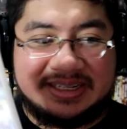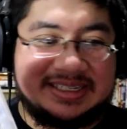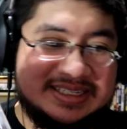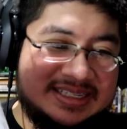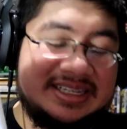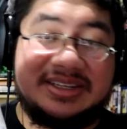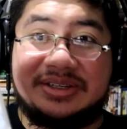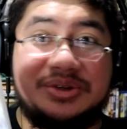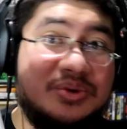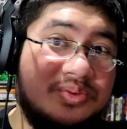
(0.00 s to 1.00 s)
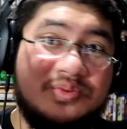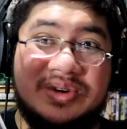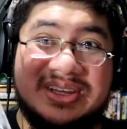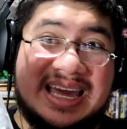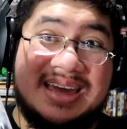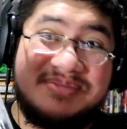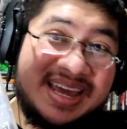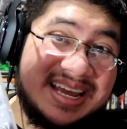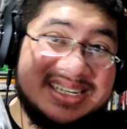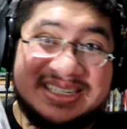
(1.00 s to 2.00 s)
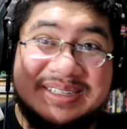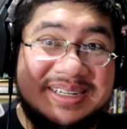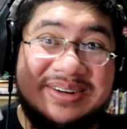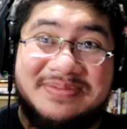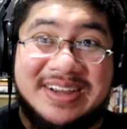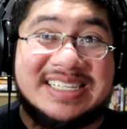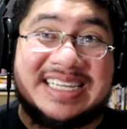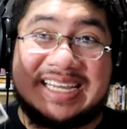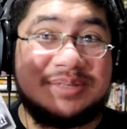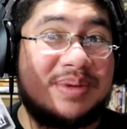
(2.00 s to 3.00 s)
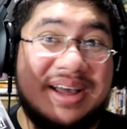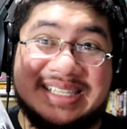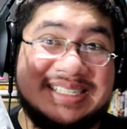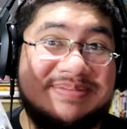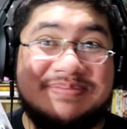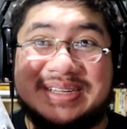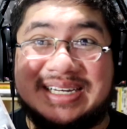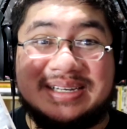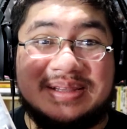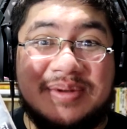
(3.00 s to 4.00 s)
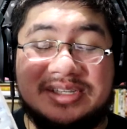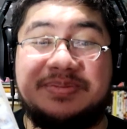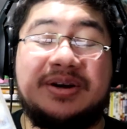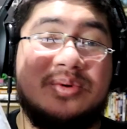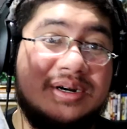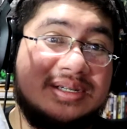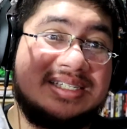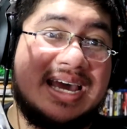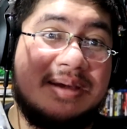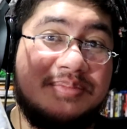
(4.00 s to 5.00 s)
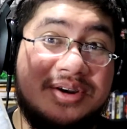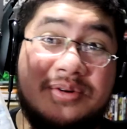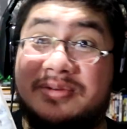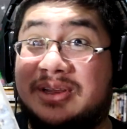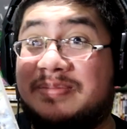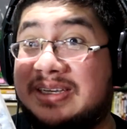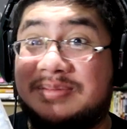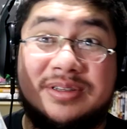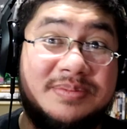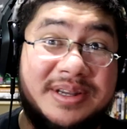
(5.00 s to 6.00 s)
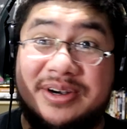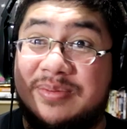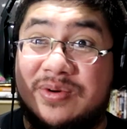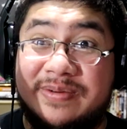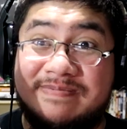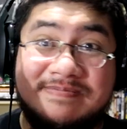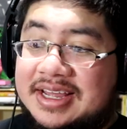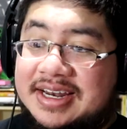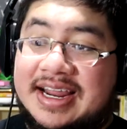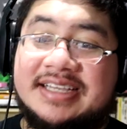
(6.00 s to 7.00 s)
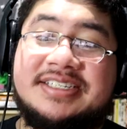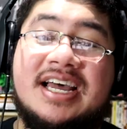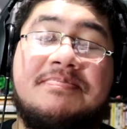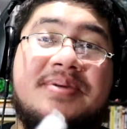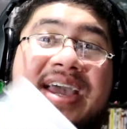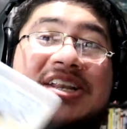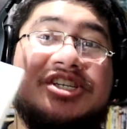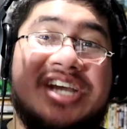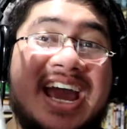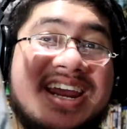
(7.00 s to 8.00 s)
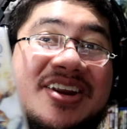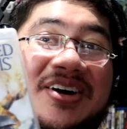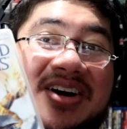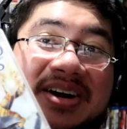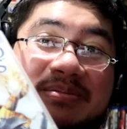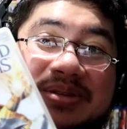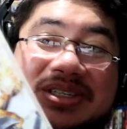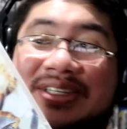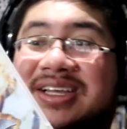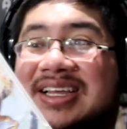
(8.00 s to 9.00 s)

It's just there's no real campaign. It's just you're facing against bots. But the multiplayer where it's at, but no one really plays multiplayer anymore. Next up, Enchanted Arms.